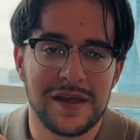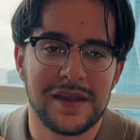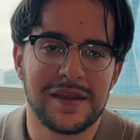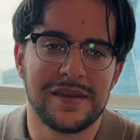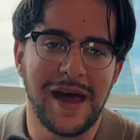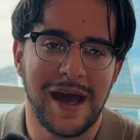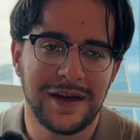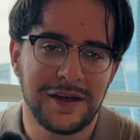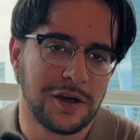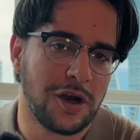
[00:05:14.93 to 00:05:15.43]

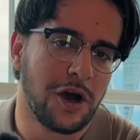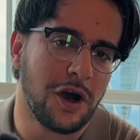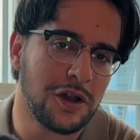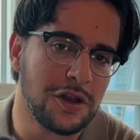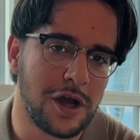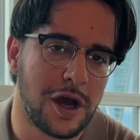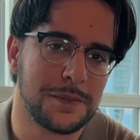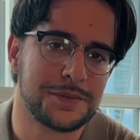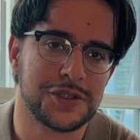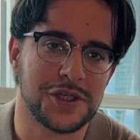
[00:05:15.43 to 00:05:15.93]
That
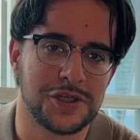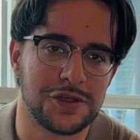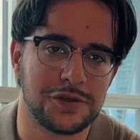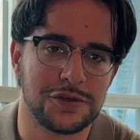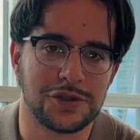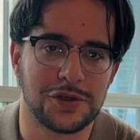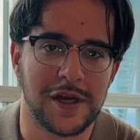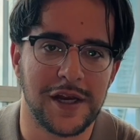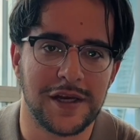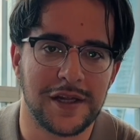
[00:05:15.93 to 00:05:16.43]
call option you
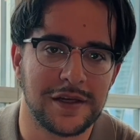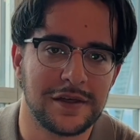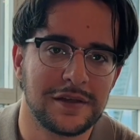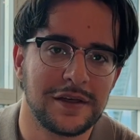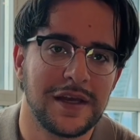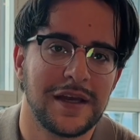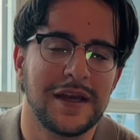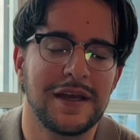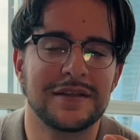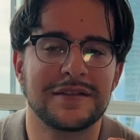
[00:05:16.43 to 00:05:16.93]
traded
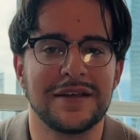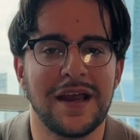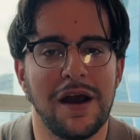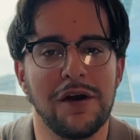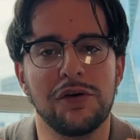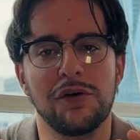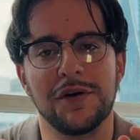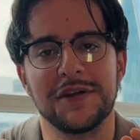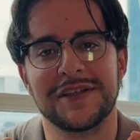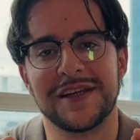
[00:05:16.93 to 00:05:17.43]
is now
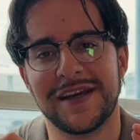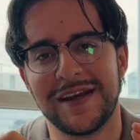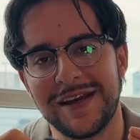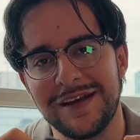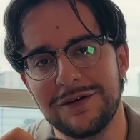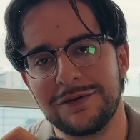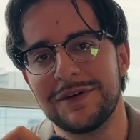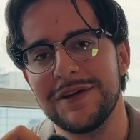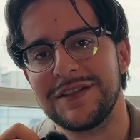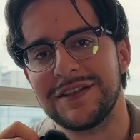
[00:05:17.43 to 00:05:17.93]
going to
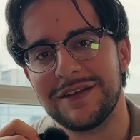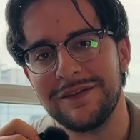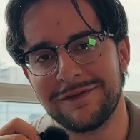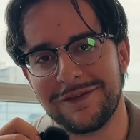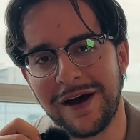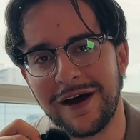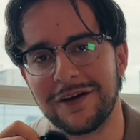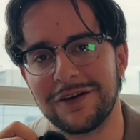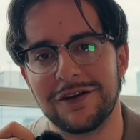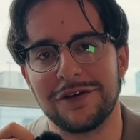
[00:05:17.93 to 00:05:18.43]
increase in
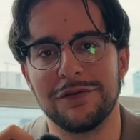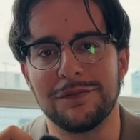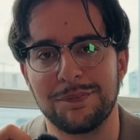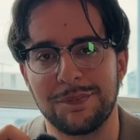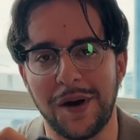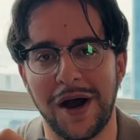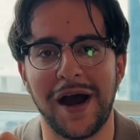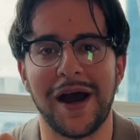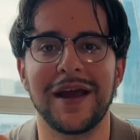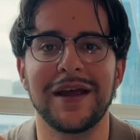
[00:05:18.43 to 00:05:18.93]
value
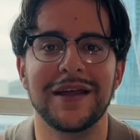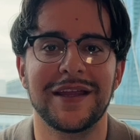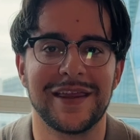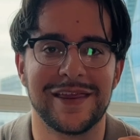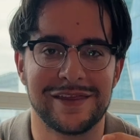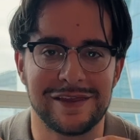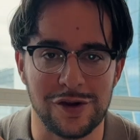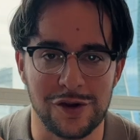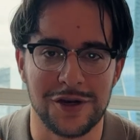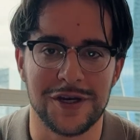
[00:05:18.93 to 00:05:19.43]
by
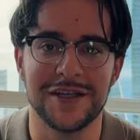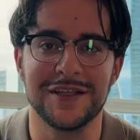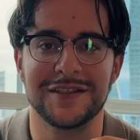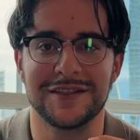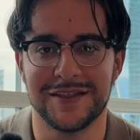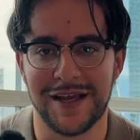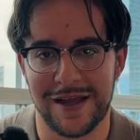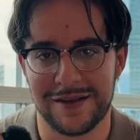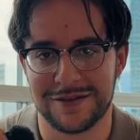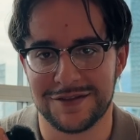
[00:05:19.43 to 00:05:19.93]
thirty
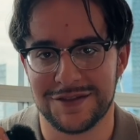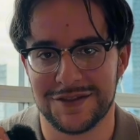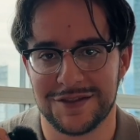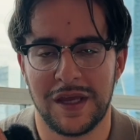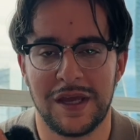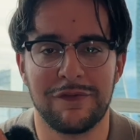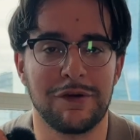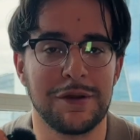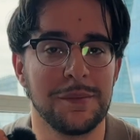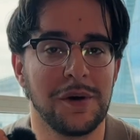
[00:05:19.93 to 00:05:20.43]
cents.
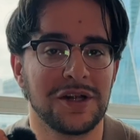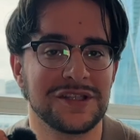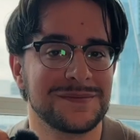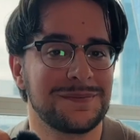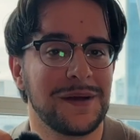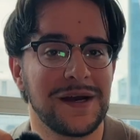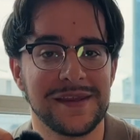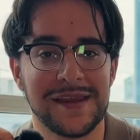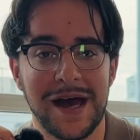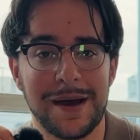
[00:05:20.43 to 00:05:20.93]
If we
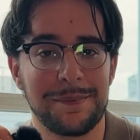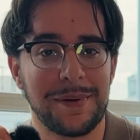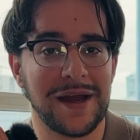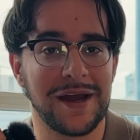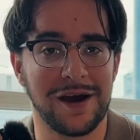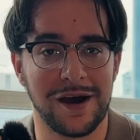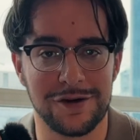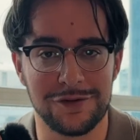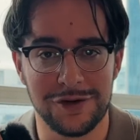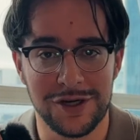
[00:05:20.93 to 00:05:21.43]
multiply that by
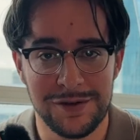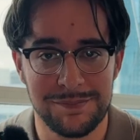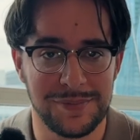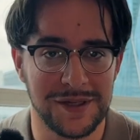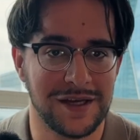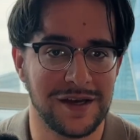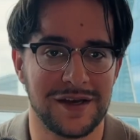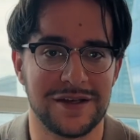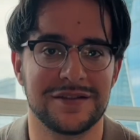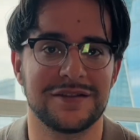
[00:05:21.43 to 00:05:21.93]
one hundred,
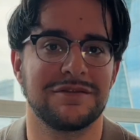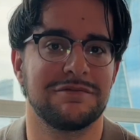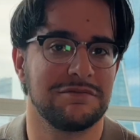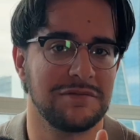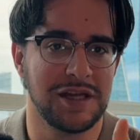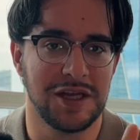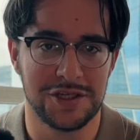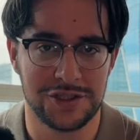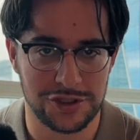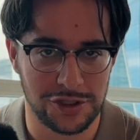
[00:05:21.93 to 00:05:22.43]
because
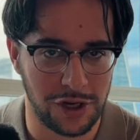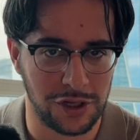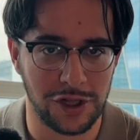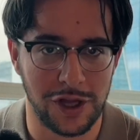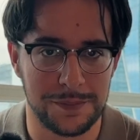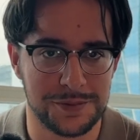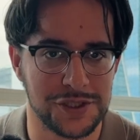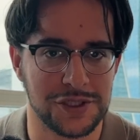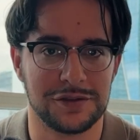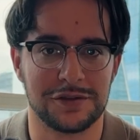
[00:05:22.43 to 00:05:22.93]
each call
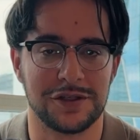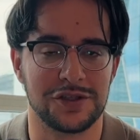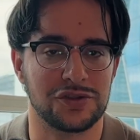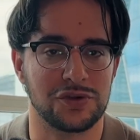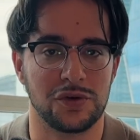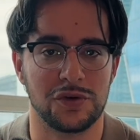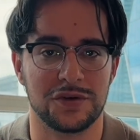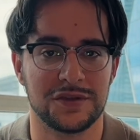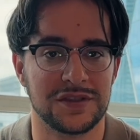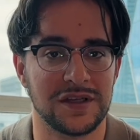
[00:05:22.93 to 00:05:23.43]
option
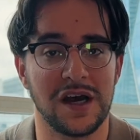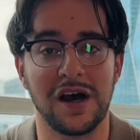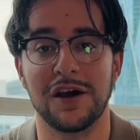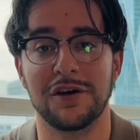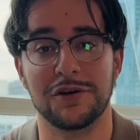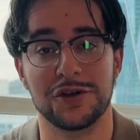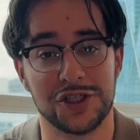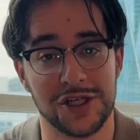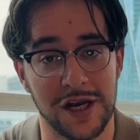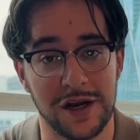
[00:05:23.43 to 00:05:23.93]
controls one
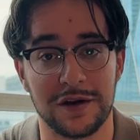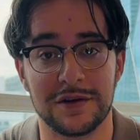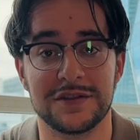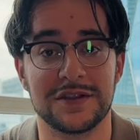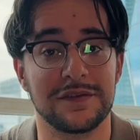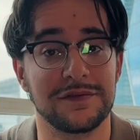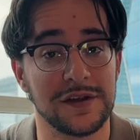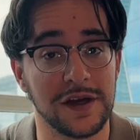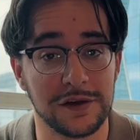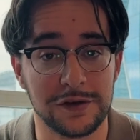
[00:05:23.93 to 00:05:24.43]
hundred shares
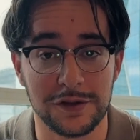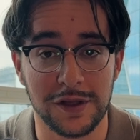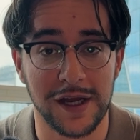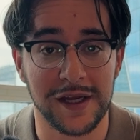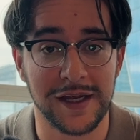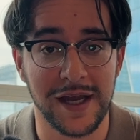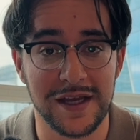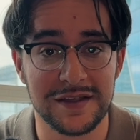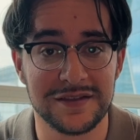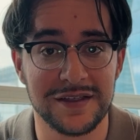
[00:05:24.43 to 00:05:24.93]
of the
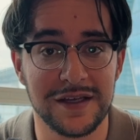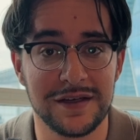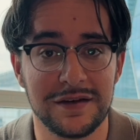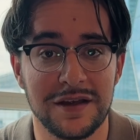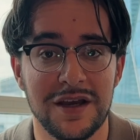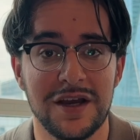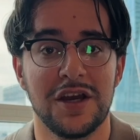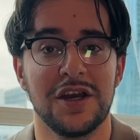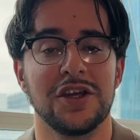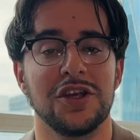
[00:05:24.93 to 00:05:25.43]
underlying asset,
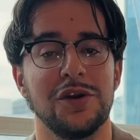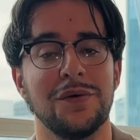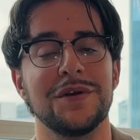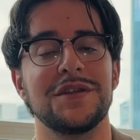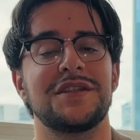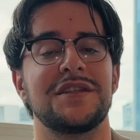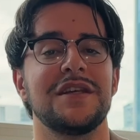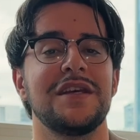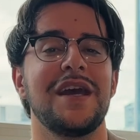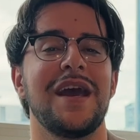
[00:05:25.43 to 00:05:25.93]
you
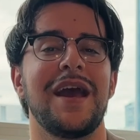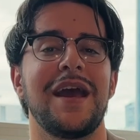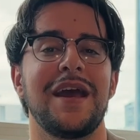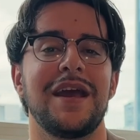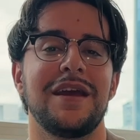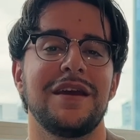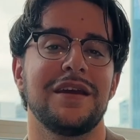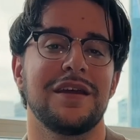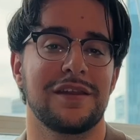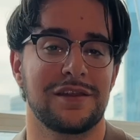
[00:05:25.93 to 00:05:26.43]
would see
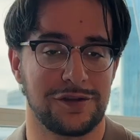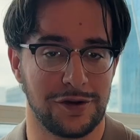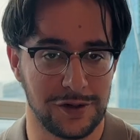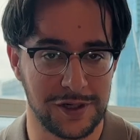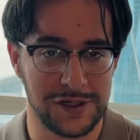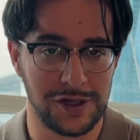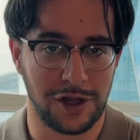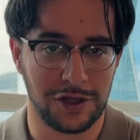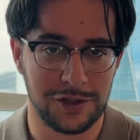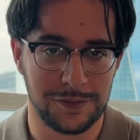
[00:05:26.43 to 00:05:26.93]
a
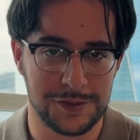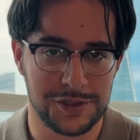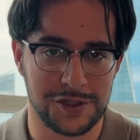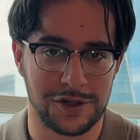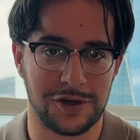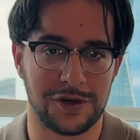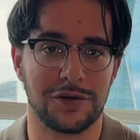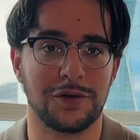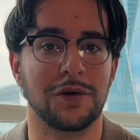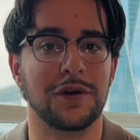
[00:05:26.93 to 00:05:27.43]
thirty dollar
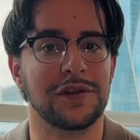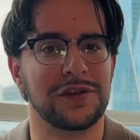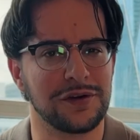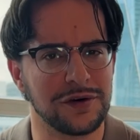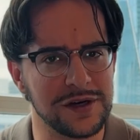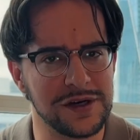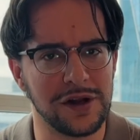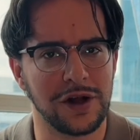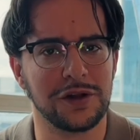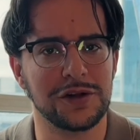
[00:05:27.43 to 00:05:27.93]
return or a
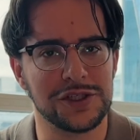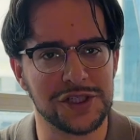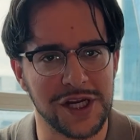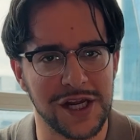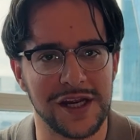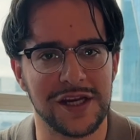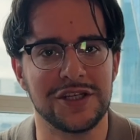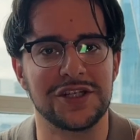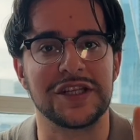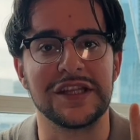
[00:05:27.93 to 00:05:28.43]
thirty dollar
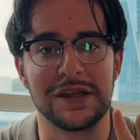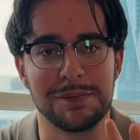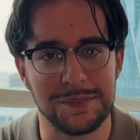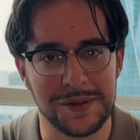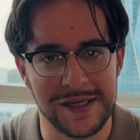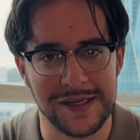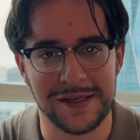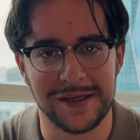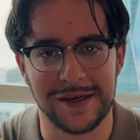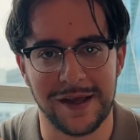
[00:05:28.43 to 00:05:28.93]
change in the
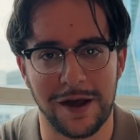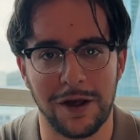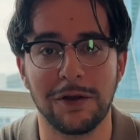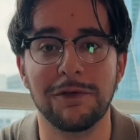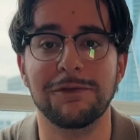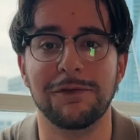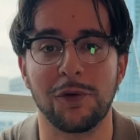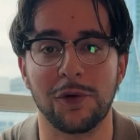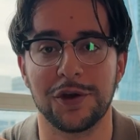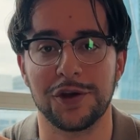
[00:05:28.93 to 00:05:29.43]
P and L
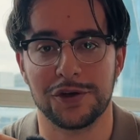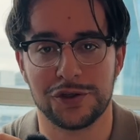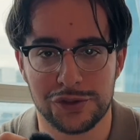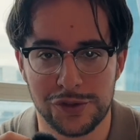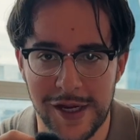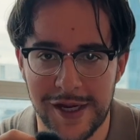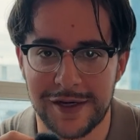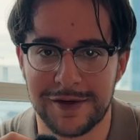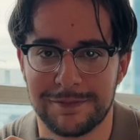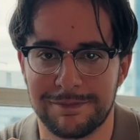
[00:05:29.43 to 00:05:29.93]
for your
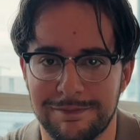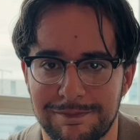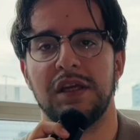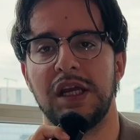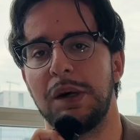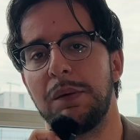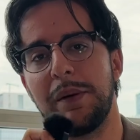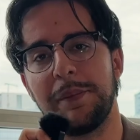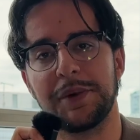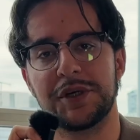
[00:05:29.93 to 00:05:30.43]
trade.
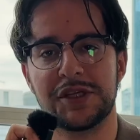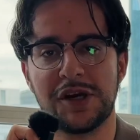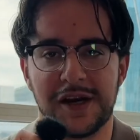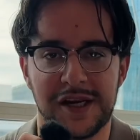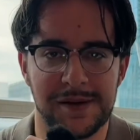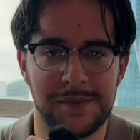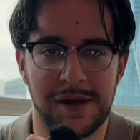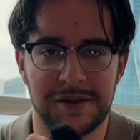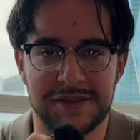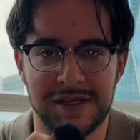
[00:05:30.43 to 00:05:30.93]
Now, when we're
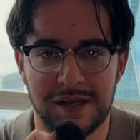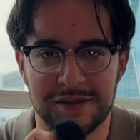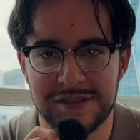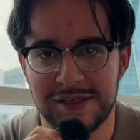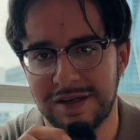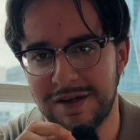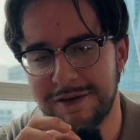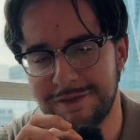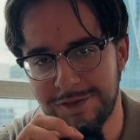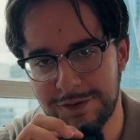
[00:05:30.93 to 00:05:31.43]
talking about
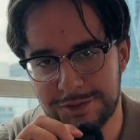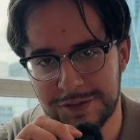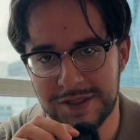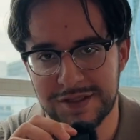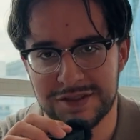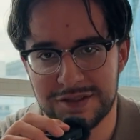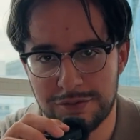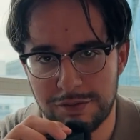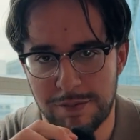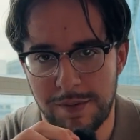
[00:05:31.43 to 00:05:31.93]
delta, a few
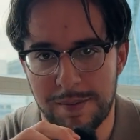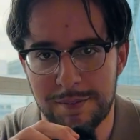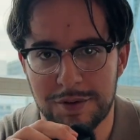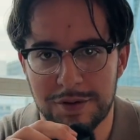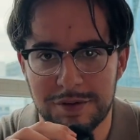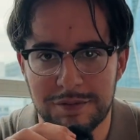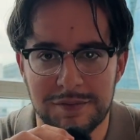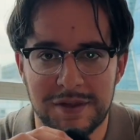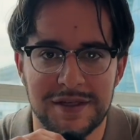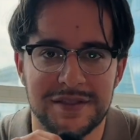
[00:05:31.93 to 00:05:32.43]
things to
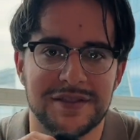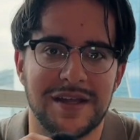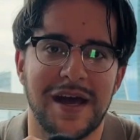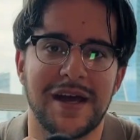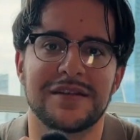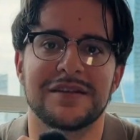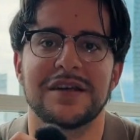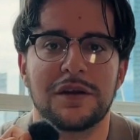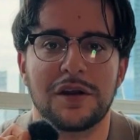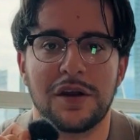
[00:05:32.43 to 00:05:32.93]
remember is
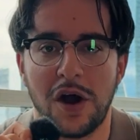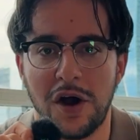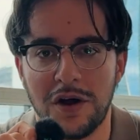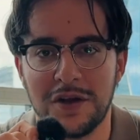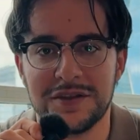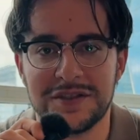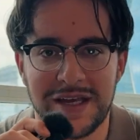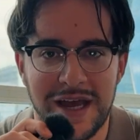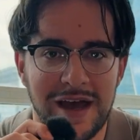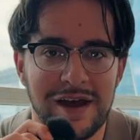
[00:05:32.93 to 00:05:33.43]
that
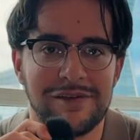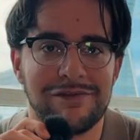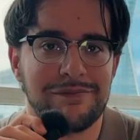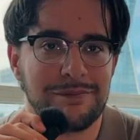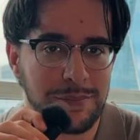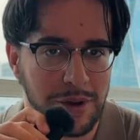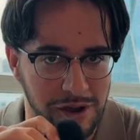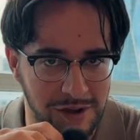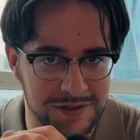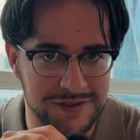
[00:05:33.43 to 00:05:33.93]
calls have
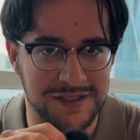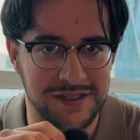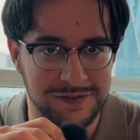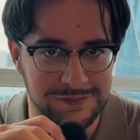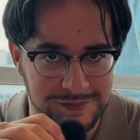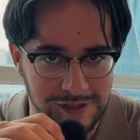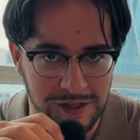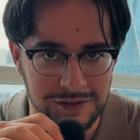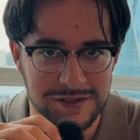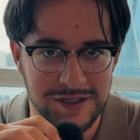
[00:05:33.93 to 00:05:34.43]

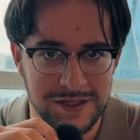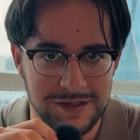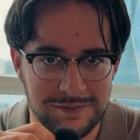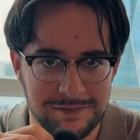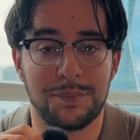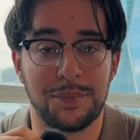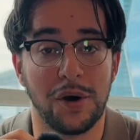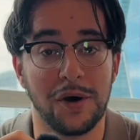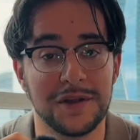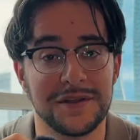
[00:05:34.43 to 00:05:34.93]
positive delta,
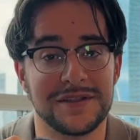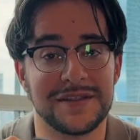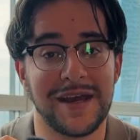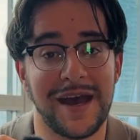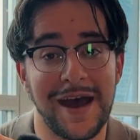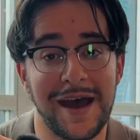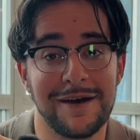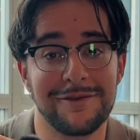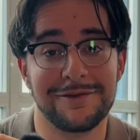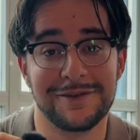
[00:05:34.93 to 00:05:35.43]
puts
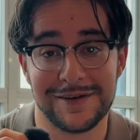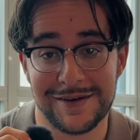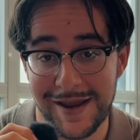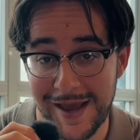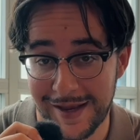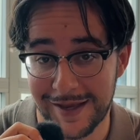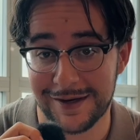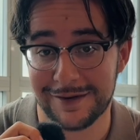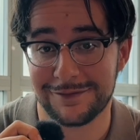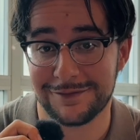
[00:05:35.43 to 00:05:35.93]
have
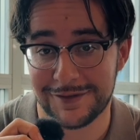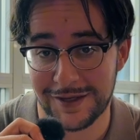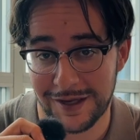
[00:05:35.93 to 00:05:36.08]
negative